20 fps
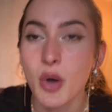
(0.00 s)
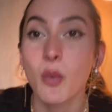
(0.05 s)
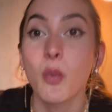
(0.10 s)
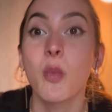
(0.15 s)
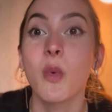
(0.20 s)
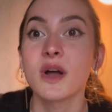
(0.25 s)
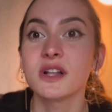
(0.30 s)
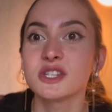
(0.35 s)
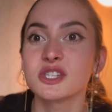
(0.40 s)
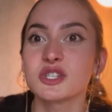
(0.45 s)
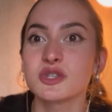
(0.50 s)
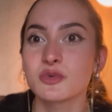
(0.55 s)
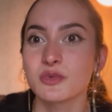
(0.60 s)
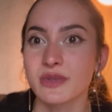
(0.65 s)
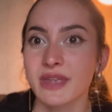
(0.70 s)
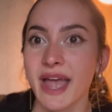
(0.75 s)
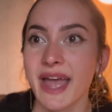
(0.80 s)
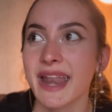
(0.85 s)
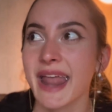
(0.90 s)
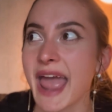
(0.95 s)
once you
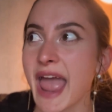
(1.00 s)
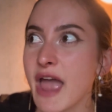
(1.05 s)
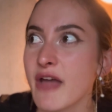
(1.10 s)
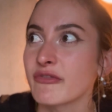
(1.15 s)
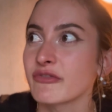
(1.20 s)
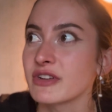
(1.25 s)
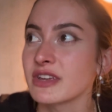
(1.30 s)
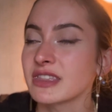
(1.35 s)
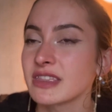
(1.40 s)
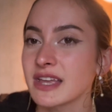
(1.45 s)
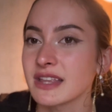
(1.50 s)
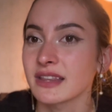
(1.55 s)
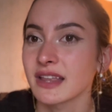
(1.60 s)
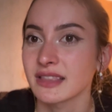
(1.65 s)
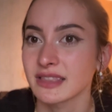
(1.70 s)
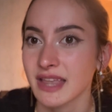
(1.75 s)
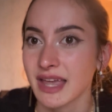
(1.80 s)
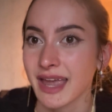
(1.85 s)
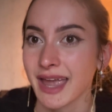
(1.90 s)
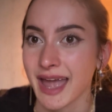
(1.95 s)
get everything that
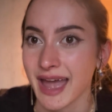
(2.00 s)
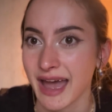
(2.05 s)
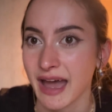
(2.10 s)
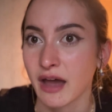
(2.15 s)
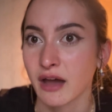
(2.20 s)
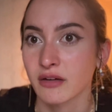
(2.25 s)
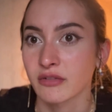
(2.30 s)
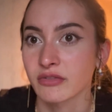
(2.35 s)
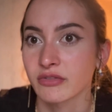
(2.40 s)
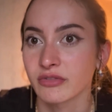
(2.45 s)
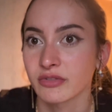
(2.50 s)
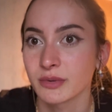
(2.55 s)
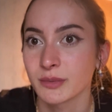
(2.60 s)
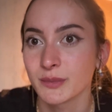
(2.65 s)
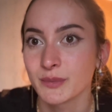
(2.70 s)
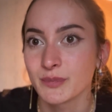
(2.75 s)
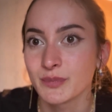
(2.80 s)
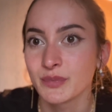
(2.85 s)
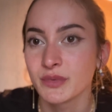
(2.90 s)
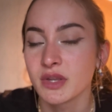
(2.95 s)
they have.
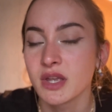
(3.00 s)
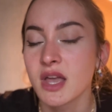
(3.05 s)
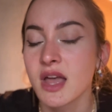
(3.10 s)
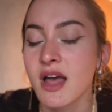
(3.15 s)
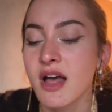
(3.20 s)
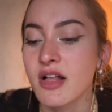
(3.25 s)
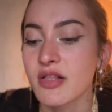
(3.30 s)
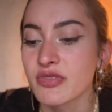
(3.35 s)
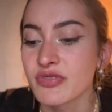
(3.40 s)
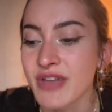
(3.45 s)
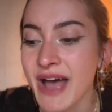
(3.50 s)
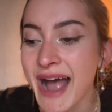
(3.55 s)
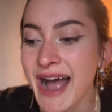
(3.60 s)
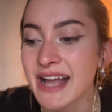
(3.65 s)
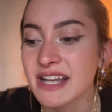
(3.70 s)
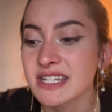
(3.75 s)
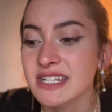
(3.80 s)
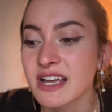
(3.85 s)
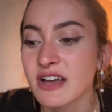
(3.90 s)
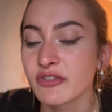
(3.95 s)

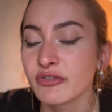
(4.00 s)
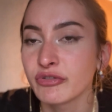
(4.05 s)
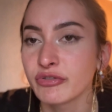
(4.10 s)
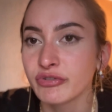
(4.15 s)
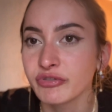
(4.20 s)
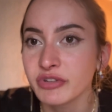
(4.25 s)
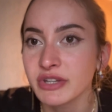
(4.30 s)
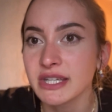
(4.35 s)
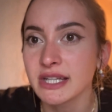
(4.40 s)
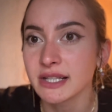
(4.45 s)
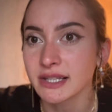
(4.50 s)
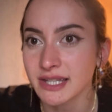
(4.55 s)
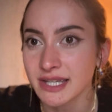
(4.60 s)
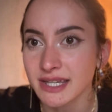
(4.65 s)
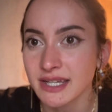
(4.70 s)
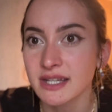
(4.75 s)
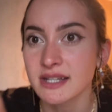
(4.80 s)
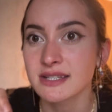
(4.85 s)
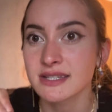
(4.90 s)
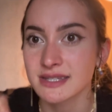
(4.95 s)
That
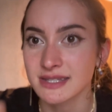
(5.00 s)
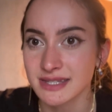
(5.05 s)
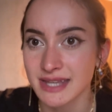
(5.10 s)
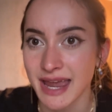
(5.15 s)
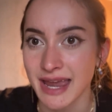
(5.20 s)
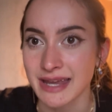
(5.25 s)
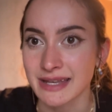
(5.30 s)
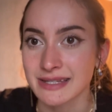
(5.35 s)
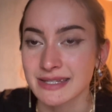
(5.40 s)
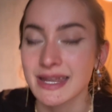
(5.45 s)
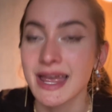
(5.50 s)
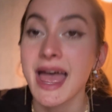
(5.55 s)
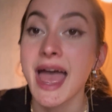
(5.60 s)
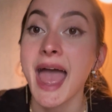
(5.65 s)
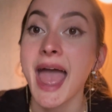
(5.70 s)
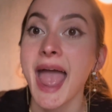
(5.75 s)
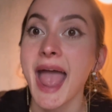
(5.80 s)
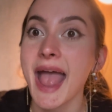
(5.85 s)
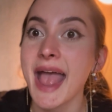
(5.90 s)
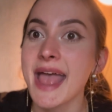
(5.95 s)
feeling state
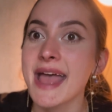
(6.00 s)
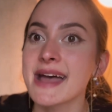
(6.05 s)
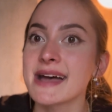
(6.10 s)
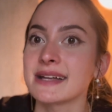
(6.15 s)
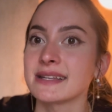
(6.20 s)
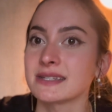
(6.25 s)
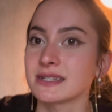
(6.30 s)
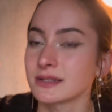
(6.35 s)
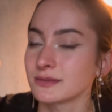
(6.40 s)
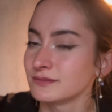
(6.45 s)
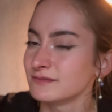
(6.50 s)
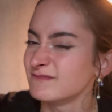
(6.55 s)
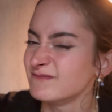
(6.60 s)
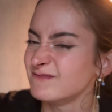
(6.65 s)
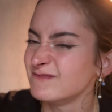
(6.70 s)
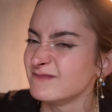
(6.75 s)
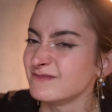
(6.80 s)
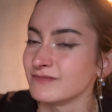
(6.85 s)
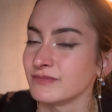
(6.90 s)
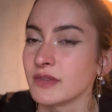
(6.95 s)
and
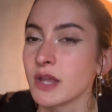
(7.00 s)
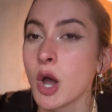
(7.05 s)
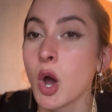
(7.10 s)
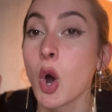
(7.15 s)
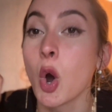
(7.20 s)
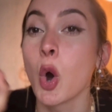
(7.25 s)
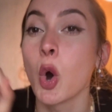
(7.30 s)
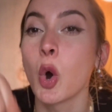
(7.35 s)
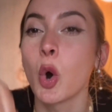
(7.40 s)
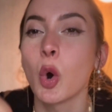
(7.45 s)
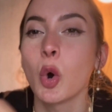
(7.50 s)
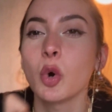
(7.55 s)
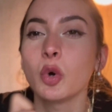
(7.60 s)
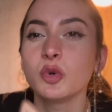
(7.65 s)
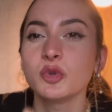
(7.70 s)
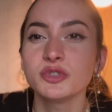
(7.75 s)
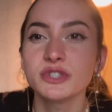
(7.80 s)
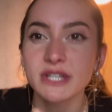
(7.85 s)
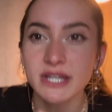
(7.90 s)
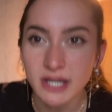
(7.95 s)

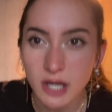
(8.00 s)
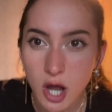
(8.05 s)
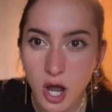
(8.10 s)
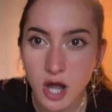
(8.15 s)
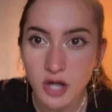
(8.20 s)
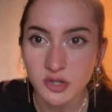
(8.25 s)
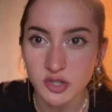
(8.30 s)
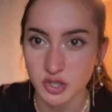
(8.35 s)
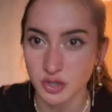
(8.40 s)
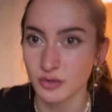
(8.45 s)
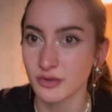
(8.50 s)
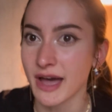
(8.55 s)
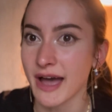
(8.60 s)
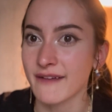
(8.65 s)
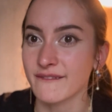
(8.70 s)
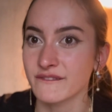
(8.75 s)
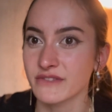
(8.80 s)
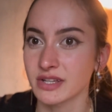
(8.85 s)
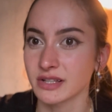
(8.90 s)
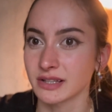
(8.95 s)
holding on to
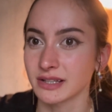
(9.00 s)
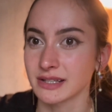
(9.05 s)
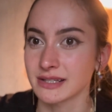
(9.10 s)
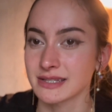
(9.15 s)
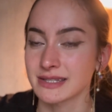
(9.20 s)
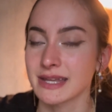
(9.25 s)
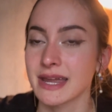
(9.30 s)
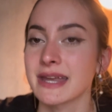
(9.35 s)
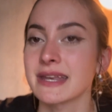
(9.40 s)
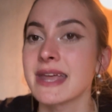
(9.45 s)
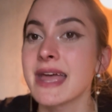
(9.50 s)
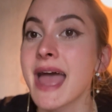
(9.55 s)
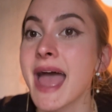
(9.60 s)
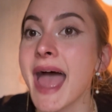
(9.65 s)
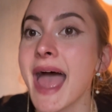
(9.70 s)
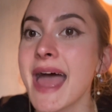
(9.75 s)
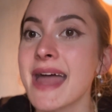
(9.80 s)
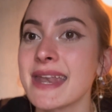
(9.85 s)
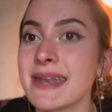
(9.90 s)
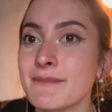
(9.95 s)
that feeling state
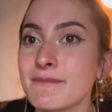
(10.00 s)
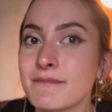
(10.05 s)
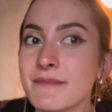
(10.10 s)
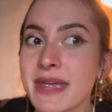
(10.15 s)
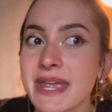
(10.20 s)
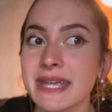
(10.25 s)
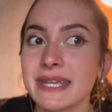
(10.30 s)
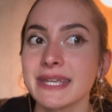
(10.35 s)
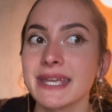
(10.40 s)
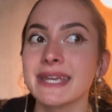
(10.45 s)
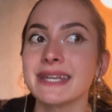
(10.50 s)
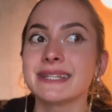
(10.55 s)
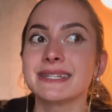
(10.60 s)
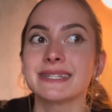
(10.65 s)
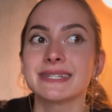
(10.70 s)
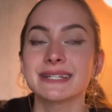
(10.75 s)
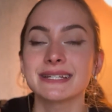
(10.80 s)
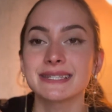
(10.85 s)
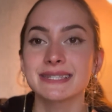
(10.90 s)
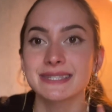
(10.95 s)
and making
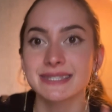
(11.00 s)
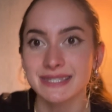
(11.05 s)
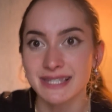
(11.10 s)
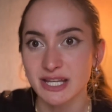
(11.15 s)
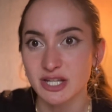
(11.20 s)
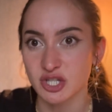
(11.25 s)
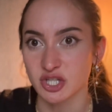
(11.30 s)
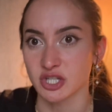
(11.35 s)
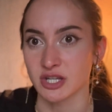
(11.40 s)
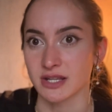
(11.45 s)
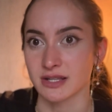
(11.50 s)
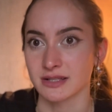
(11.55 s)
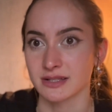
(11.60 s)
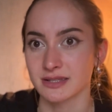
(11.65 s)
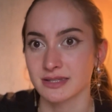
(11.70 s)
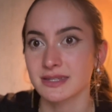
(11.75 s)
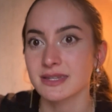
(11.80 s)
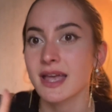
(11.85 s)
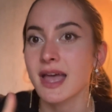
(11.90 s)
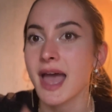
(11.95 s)

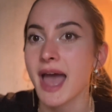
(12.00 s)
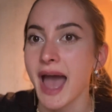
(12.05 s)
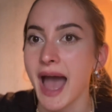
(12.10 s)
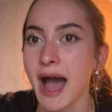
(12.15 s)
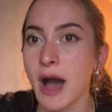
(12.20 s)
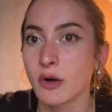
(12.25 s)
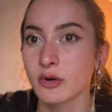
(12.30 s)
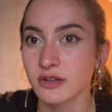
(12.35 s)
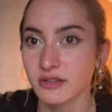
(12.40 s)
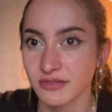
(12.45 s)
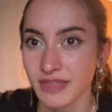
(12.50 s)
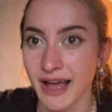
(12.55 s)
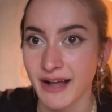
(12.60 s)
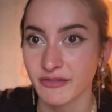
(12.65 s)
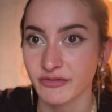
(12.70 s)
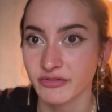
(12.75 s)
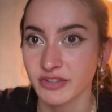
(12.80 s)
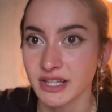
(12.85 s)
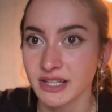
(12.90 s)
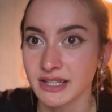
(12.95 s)
decisions out of that
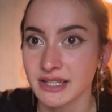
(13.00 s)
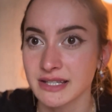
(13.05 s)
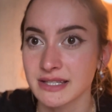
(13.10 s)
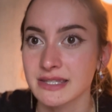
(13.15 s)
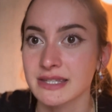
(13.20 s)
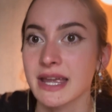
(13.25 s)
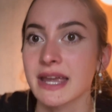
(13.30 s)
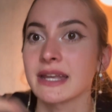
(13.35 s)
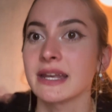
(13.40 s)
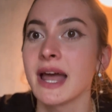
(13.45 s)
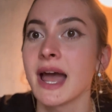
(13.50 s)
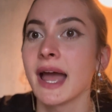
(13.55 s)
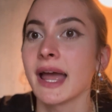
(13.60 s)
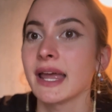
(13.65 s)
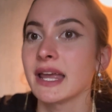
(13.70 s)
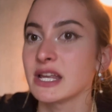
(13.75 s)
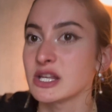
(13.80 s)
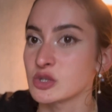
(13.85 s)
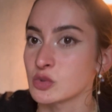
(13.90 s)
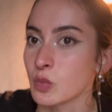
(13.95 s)
feeling state
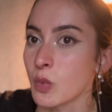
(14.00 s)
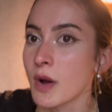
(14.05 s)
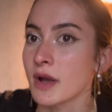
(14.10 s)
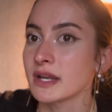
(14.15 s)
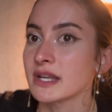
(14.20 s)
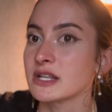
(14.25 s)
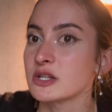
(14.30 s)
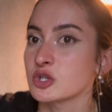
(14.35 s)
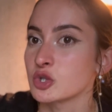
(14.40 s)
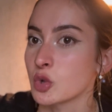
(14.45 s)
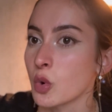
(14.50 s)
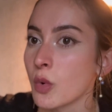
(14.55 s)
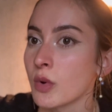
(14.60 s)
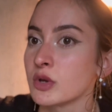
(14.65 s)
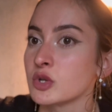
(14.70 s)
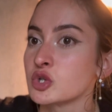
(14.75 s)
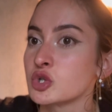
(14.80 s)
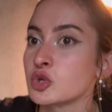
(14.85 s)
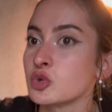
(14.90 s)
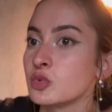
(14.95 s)
is what is
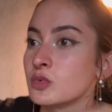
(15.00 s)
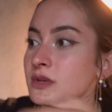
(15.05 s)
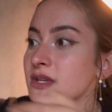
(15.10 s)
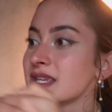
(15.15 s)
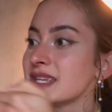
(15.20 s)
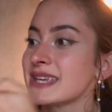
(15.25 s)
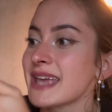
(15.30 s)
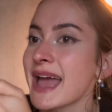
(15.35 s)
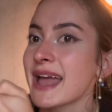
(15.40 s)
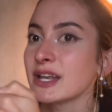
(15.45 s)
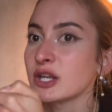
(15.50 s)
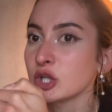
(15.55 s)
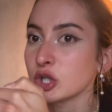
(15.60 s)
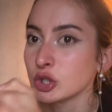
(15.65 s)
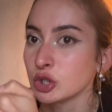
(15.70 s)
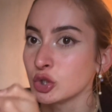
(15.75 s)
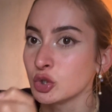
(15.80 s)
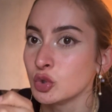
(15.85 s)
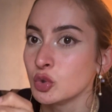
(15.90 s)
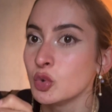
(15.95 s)
going to get
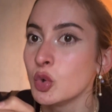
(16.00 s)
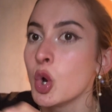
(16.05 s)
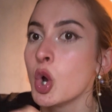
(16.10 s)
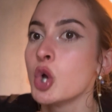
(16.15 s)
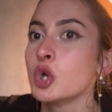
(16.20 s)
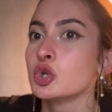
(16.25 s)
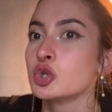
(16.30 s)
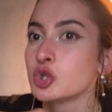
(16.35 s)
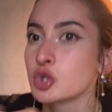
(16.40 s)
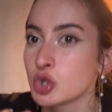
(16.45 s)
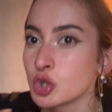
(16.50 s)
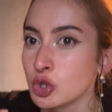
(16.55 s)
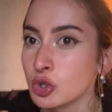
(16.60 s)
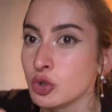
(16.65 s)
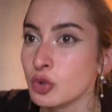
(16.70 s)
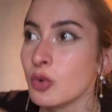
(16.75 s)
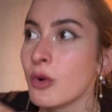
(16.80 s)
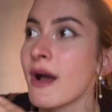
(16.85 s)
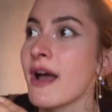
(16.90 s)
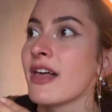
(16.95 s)
you
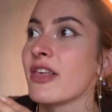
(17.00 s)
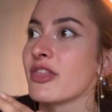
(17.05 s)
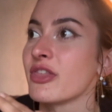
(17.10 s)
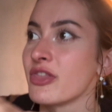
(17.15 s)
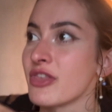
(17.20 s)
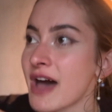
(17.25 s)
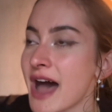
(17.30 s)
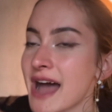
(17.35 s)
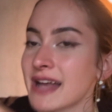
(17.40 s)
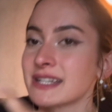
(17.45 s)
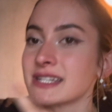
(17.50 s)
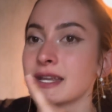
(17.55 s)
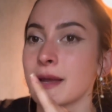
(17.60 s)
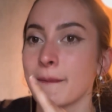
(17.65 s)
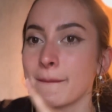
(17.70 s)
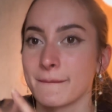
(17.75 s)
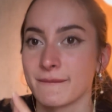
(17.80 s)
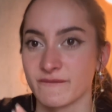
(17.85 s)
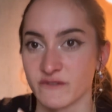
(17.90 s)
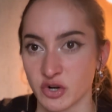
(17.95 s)
to that
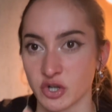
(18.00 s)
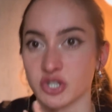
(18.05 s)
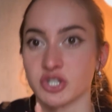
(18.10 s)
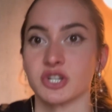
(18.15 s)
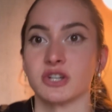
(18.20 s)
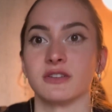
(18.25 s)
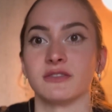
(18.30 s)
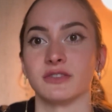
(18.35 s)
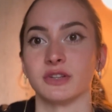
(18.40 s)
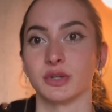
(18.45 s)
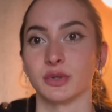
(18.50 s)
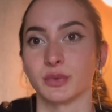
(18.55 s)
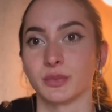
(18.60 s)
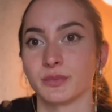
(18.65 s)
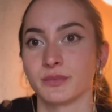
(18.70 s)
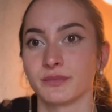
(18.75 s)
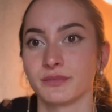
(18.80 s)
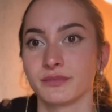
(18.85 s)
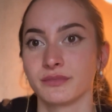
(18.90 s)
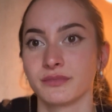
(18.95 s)
version of you.
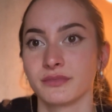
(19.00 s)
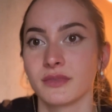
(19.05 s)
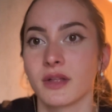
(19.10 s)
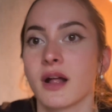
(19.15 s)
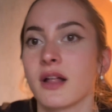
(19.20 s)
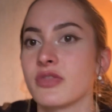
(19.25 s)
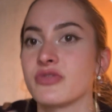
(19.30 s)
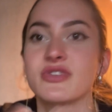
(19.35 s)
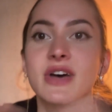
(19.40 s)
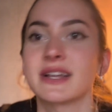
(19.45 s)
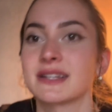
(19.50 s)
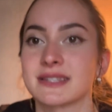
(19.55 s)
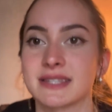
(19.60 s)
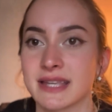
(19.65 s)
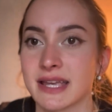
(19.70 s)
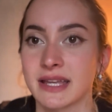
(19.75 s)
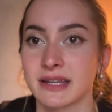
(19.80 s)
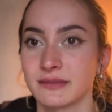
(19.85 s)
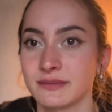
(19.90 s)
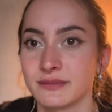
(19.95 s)
That's
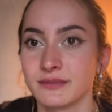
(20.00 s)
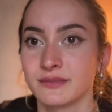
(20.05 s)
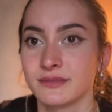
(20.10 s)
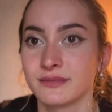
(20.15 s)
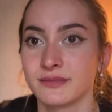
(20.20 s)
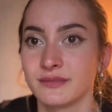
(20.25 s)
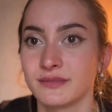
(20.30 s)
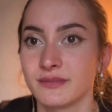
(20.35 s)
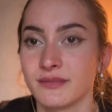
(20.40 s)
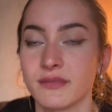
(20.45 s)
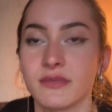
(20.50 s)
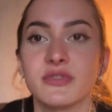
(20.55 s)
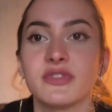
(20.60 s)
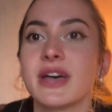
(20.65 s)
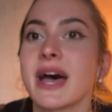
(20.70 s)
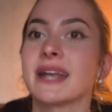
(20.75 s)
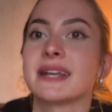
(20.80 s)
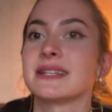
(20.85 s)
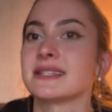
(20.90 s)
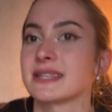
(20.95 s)
it.
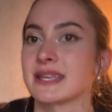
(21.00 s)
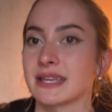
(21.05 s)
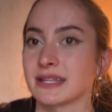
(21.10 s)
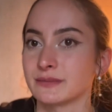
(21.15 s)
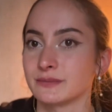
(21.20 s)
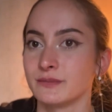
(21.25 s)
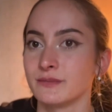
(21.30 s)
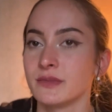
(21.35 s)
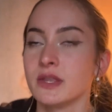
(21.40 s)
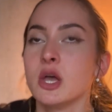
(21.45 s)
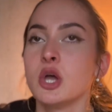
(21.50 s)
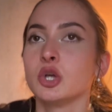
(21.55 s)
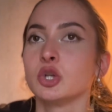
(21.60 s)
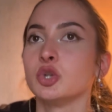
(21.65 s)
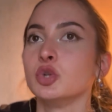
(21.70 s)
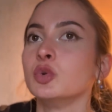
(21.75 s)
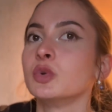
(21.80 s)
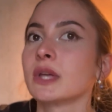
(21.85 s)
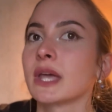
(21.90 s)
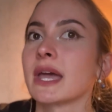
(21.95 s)
That is it.
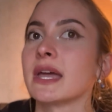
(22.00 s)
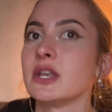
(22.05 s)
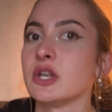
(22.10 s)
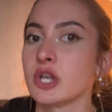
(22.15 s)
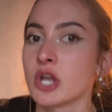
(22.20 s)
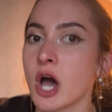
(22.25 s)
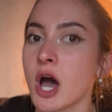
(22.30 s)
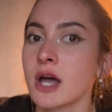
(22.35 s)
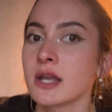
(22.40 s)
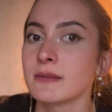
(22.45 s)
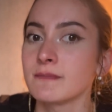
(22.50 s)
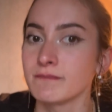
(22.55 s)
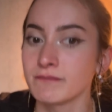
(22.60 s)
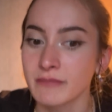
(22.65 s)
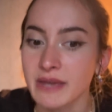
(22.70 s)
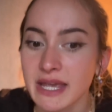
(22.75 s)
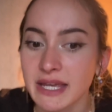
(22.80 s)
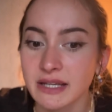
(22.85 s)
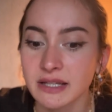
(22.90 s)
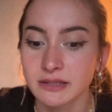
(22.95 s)
You cannot
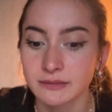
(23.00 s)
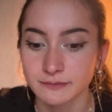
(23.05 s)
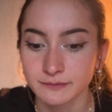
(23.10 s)
make